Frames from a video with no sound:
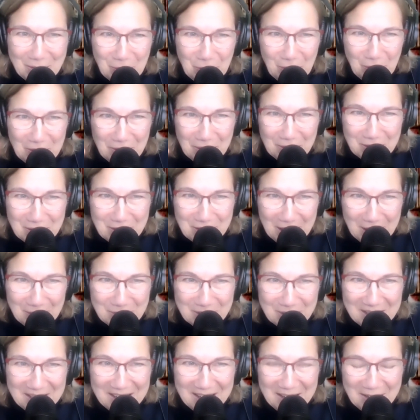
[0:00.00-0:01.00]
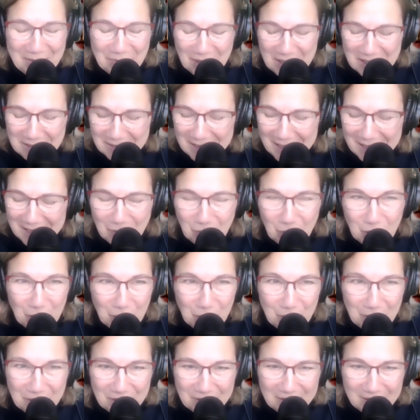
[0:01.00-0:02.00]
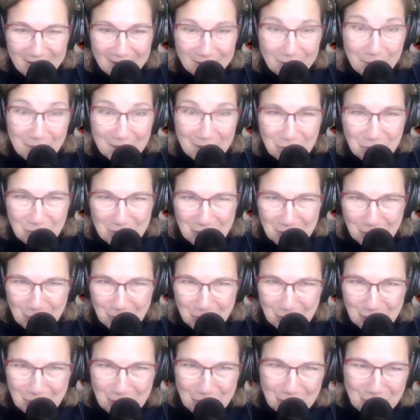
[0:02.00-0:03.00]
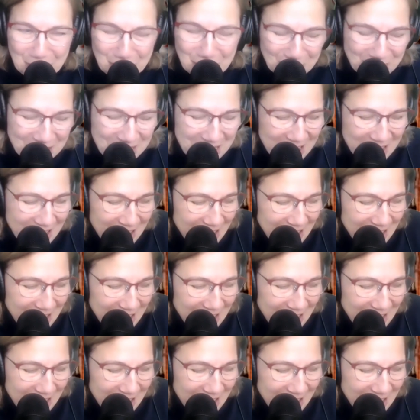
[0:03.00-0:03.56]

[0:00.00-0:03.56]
One of the jobs I have, I work with elementary school children,